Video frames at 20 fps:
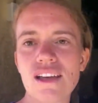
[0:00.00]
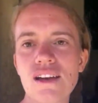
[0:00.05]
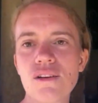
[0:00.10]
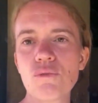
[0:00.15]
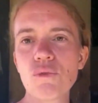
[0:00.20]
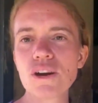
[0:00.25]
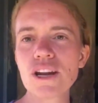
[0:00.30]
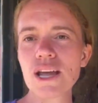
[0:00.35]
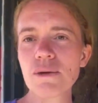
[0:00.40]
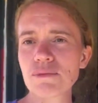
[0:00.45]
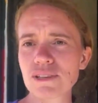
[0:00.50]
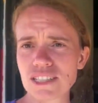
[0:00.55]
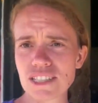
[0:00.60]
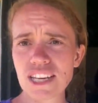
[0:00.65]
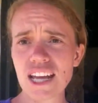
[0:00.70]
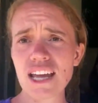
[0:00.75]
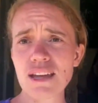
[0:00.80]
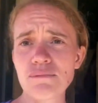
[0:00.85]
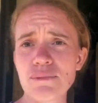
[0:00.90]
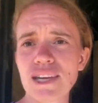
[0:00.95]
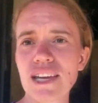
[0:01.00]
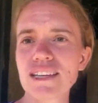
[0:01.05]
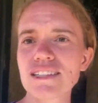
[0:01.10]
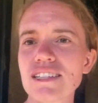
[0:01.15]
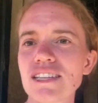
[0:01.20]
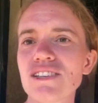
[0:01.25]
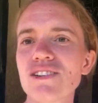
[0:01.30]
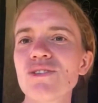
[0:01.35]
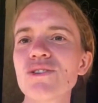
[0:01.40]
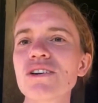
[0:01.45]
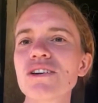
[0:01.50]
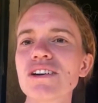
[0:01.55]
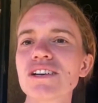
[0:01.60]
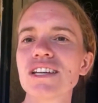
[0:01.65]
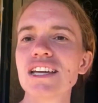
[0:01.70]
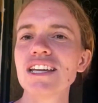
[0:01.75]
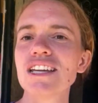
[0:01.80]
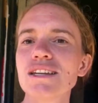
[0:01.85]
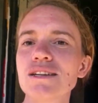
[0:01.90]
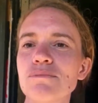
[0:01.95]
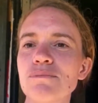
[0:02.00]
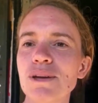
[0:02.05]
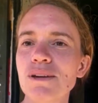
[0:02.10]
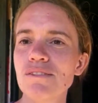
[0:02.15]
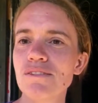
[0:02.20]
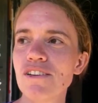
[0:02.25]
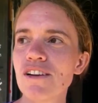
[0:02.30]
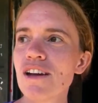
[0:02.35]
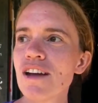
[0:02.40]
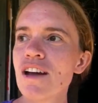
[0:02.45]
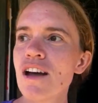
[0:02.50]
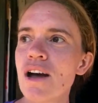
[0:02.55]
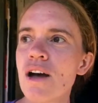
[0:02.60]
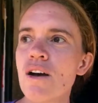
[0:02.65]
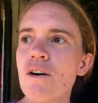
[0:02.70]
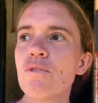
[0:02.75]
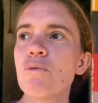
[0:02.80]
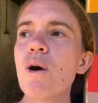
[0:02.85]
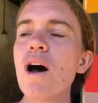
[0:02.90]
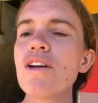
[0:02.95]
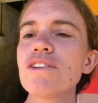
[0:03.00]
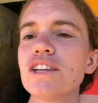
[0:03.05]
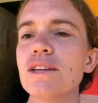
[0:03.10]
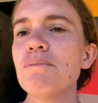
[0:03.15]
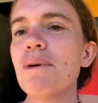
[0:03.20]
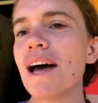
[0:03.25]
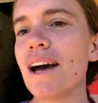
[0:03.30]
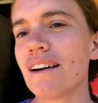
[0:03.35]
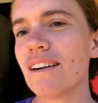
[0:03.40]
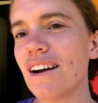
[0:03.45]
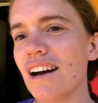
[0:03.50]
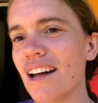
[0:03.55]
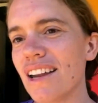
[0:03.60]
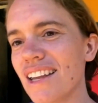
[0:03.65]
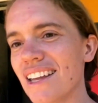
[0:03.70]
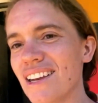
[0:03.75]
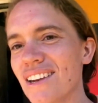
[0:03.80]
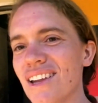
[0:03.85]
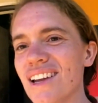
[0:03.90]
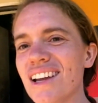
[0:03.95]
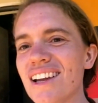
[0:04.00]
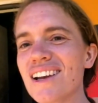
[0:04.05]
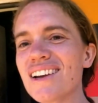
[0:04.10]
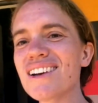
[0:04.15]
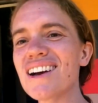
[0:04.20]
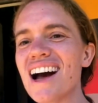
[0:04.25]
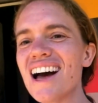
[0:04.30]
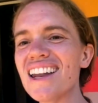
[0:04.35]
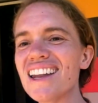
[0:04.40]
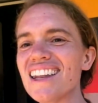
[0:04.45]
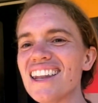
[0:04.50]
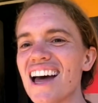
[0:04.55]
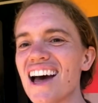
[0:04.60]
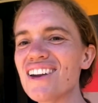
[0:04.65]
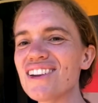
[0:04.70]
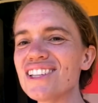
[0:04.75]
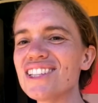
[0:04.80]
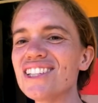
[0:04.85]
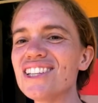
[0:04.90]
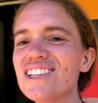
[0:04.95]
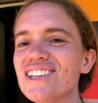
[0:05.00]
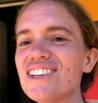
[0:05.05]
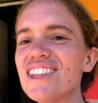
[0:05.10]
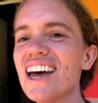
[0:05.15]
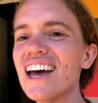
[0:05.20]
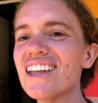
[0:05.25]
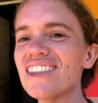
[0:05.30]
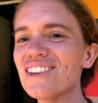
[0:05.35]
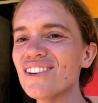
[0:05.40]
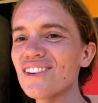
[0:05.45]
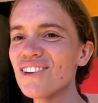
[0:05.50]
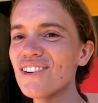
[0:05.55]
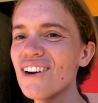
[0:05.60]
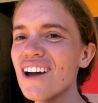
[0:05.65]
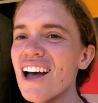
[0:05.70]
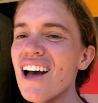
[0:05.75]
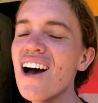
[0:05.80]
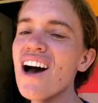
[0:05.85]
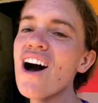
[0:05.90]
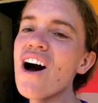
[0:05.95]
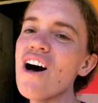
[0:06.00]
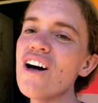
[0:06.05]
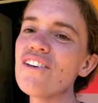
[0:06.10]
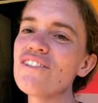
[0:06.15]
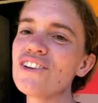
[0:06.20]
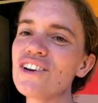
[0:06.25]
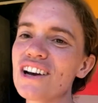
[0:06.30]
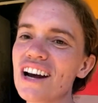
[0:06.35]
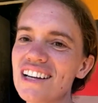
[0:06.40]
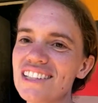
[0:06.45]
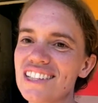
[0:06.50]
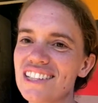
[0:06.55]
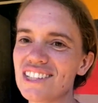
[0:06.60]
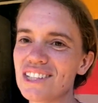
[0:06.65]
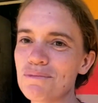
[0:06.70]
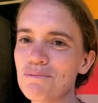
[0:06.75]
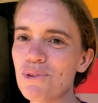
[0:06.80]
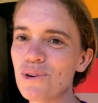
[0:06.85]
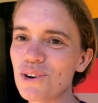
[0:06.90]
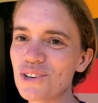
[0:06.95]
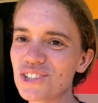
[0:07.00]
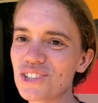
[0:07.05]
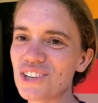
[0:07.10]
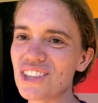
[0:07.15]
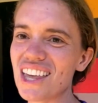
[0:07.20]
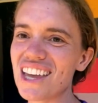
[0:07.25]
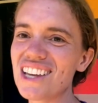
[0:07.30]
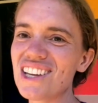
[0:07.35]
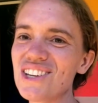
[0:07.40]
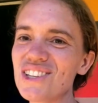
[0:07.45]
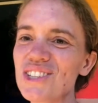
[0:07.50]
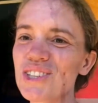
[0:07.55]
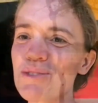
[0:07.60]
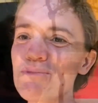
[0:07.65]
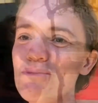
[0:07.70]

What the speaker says: able to stay in because the door needed to be welded back on, and God allowed us to do that through all of your guys' support, so thank you so